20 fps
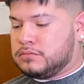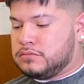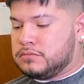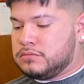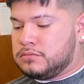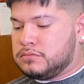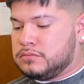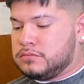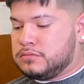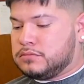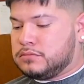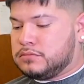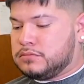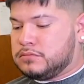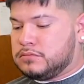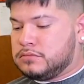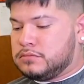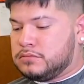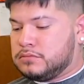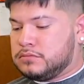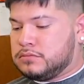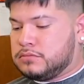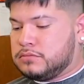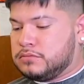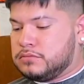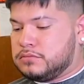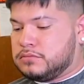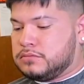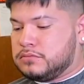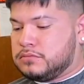
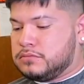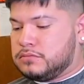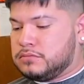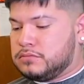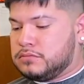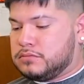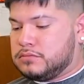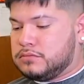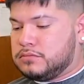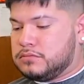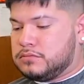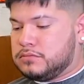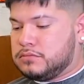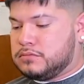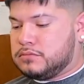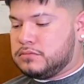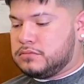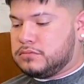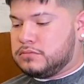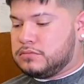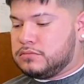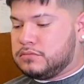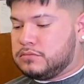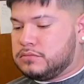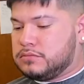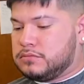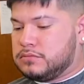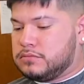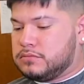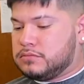
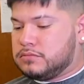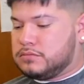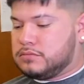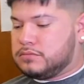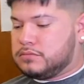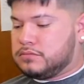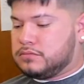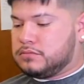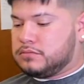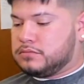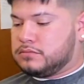The person shown says nothing.